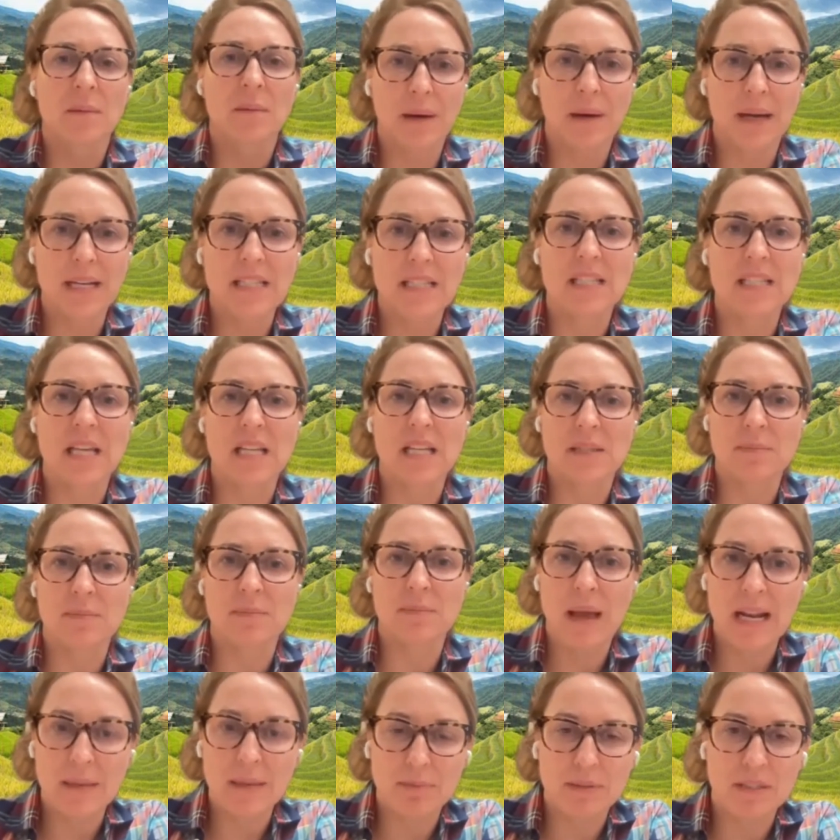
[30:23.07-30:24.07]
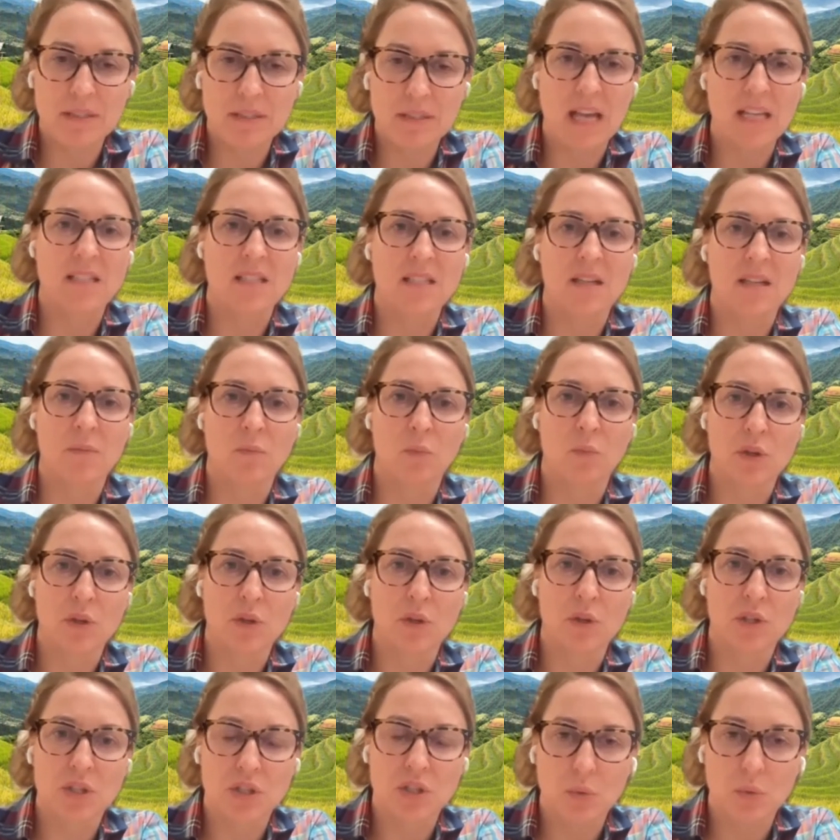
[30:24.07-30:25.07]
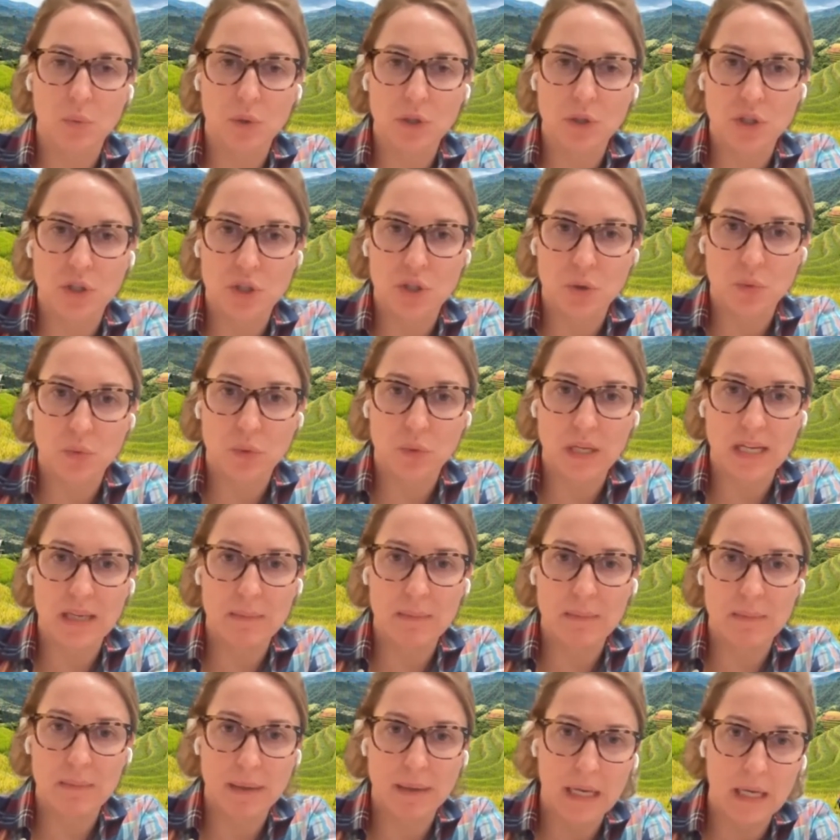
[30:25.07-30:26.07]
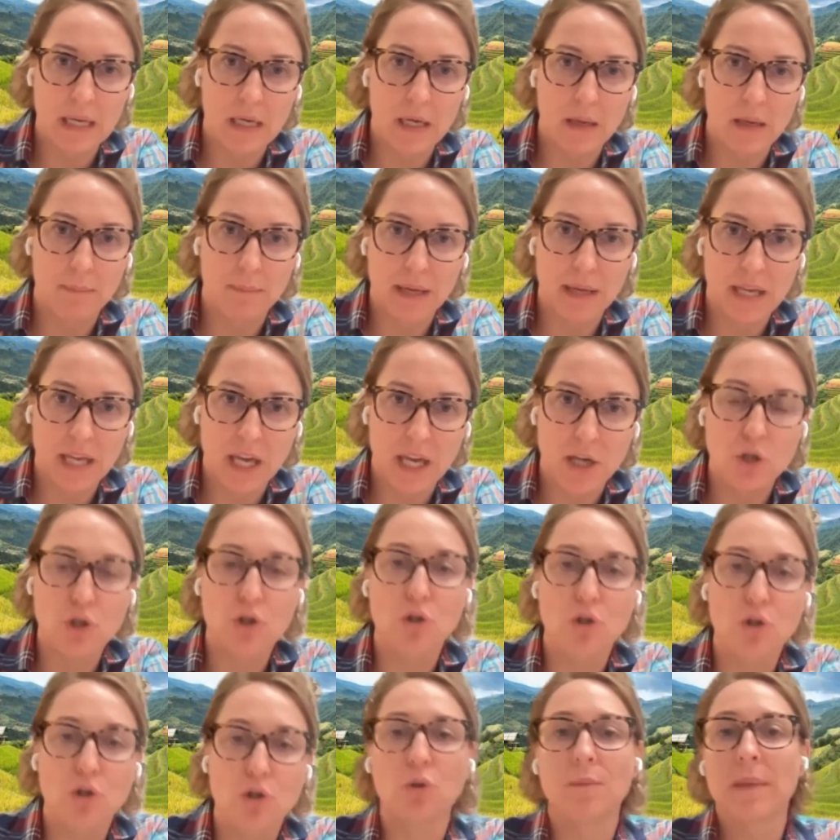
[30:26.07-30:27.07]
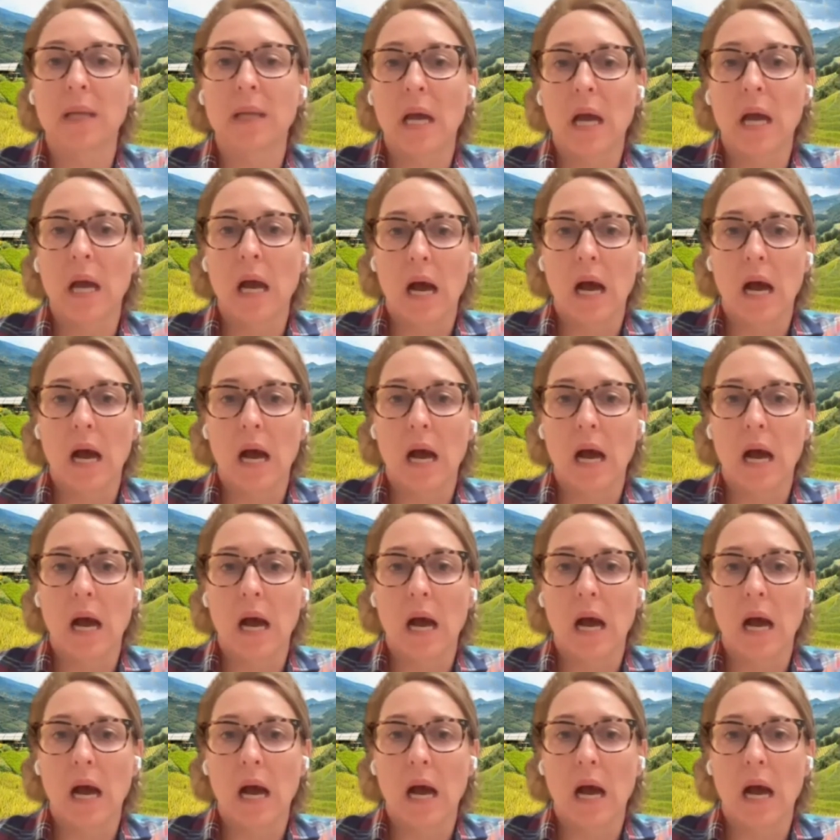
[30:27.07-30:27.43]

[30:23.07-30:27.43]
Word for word: But it's, it's mainly potassium, which is a, which is a really big, uh, big issue.